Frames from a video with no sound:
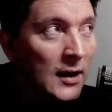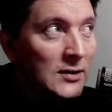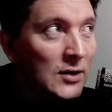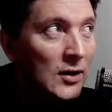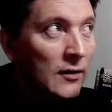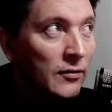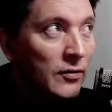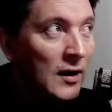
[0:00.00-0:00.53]
Do
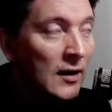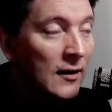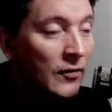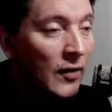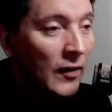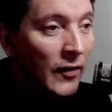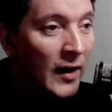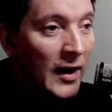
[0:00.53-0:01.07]
you think
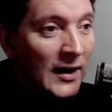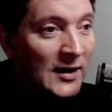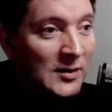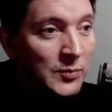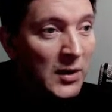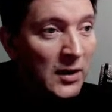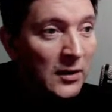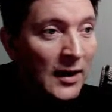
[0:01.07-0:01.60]
that has
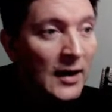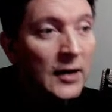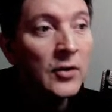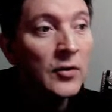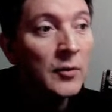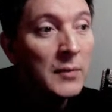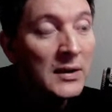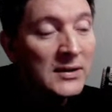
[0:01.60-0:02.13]
been yet
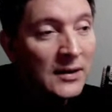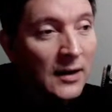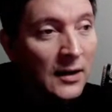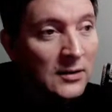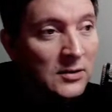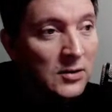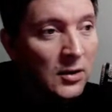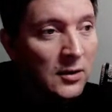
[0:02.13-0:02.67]
another mitigating
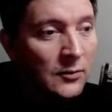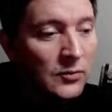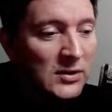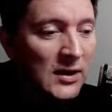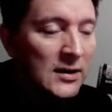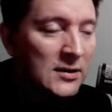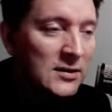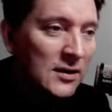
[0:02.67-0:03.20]
circumstance,